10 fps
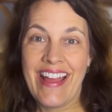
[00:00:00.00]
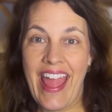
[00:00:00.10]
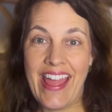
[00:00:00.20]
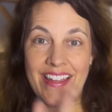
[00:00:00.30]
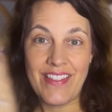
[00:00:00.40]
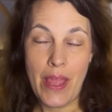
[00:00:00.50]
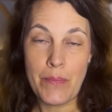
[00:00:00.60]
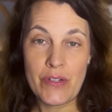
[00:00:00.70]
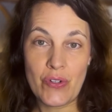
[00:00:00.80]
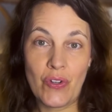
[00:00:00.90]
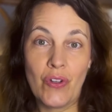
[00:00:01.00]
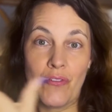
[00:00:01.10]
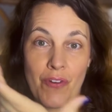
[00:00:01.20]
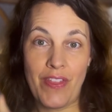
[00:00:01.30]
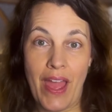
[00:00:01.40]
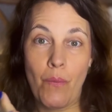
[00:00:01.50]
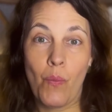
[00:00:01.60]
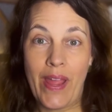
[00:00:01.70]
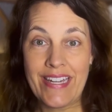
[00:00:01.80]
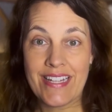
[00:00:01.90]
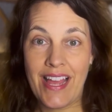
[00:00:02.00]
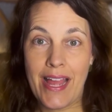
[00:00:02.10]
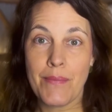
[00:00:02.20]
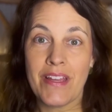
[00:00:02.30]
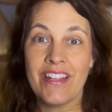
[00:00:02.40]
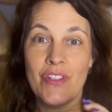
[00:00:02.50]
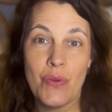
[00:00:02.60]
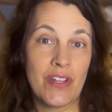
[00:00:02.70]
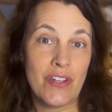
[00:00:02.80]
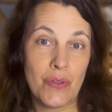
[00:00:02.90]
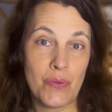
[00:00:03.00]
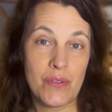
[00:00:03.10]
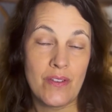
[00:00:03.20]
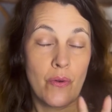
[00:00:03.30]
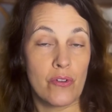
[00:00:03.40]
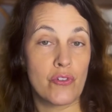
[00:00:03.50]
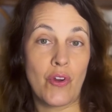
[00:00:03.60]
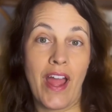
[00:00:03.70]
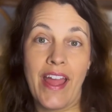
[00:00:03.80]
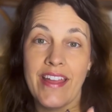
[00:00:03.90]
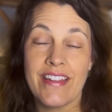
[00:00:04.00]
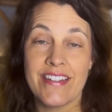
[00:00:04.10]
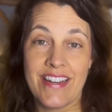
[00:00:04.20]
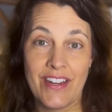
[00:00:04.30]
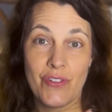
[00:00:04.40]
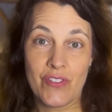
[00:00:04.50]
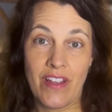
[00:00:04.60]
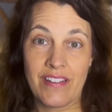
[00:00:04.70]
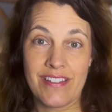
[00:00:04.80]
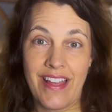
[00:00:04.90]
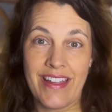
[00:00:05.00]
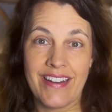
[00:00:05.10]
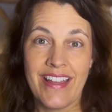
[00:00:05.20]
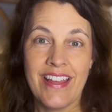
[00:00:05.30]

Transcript: and the epidural. For that wait time, you can use or try nitrous oxide.